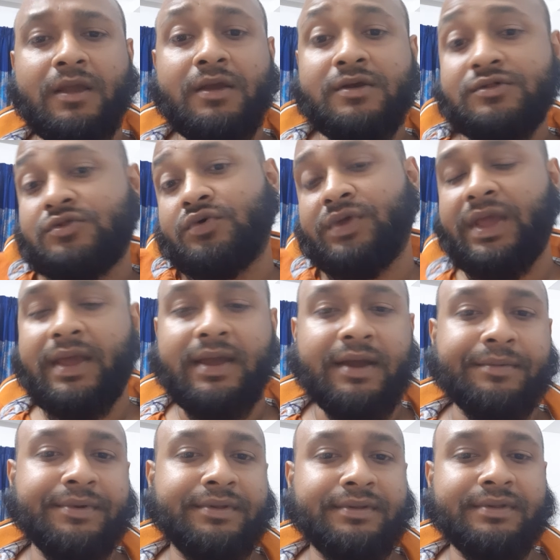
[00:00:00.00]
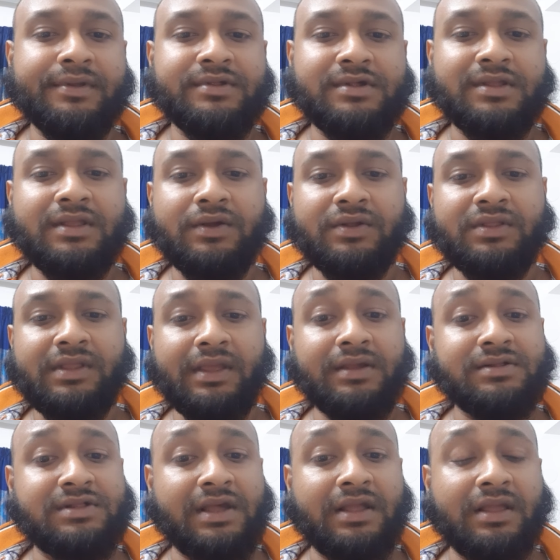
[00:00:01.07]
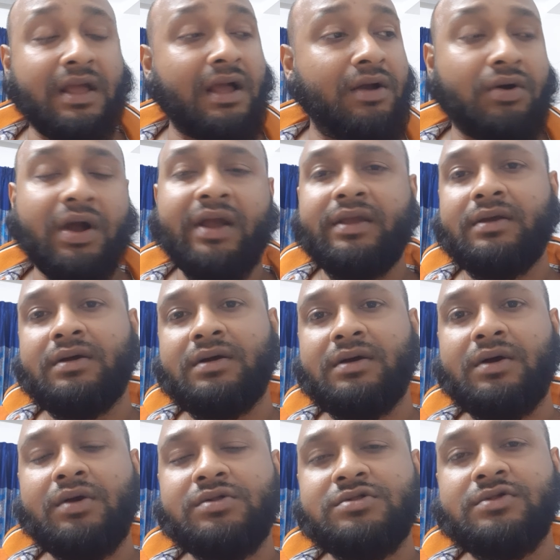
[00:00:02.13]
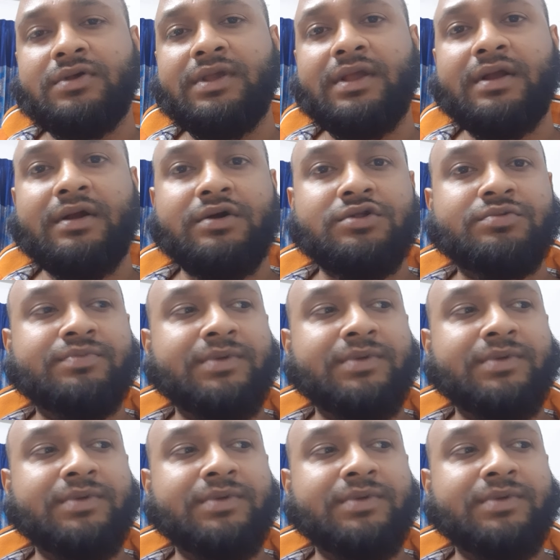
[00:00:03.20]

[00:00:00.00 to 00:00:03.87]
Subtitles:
So yeah, I mean, these are the things, and I also encourage